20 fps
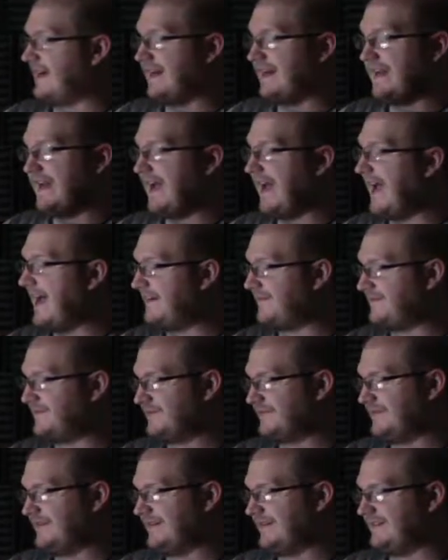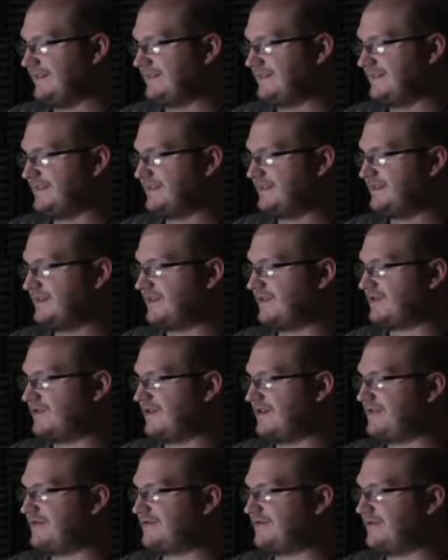Okay. I have to read this. This is a
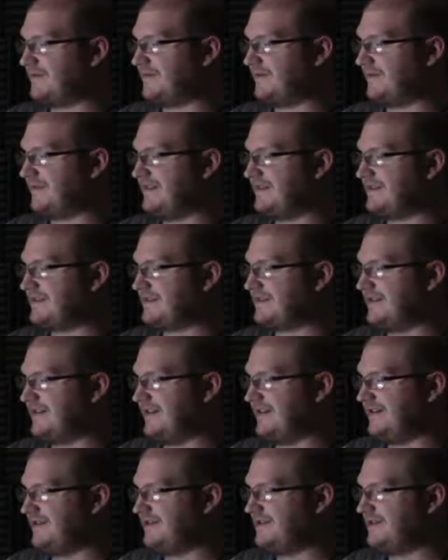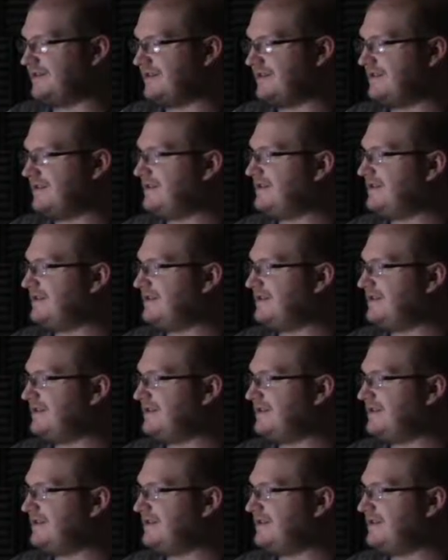transcript of the exchange